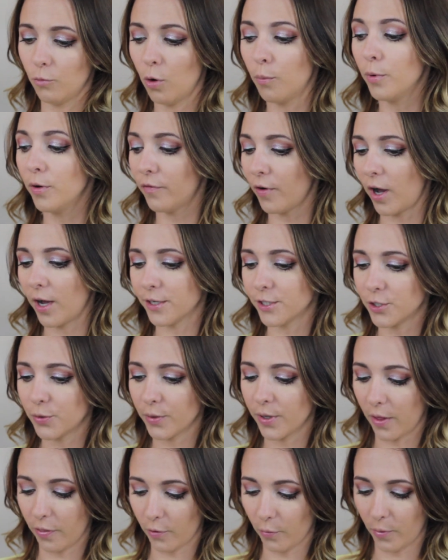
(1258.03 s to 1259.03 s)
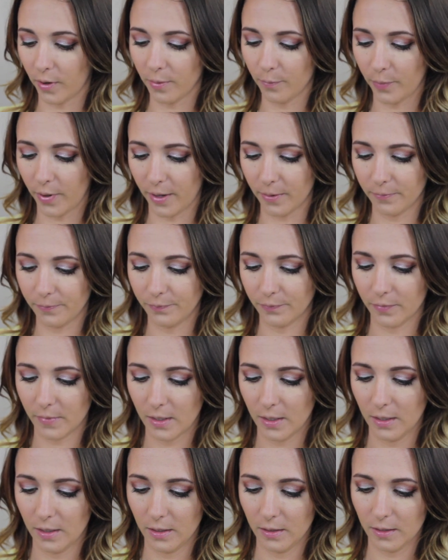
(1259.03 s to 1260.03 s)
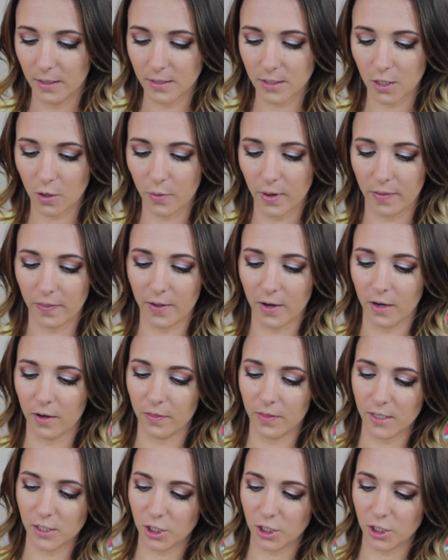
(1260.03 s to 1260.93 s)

we'll move on to another one, but let's go in there.